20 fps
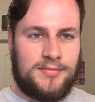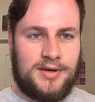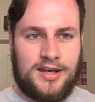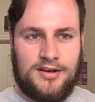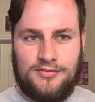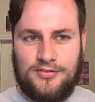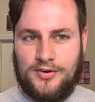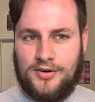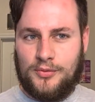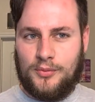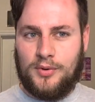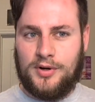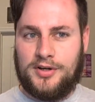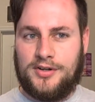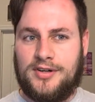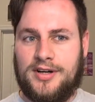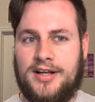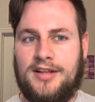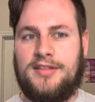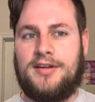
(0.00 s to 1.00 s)
If you're
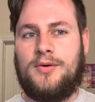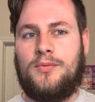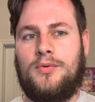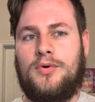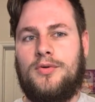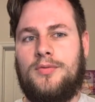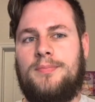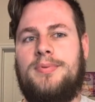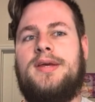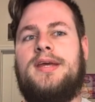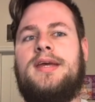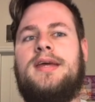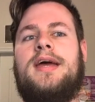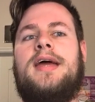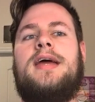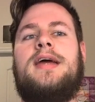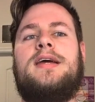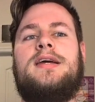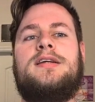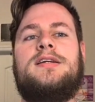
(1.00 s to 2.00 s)
wondering, there will be
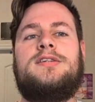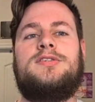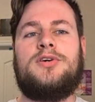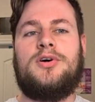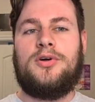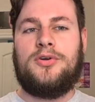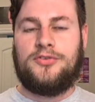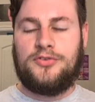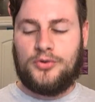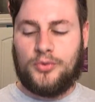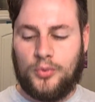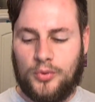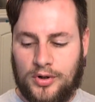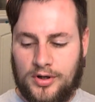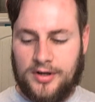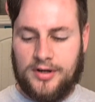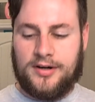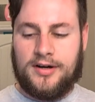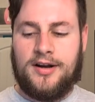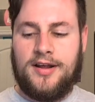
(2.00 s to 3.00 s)
a doll
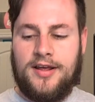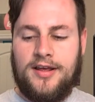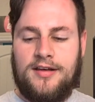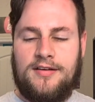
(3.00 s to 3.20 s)
tour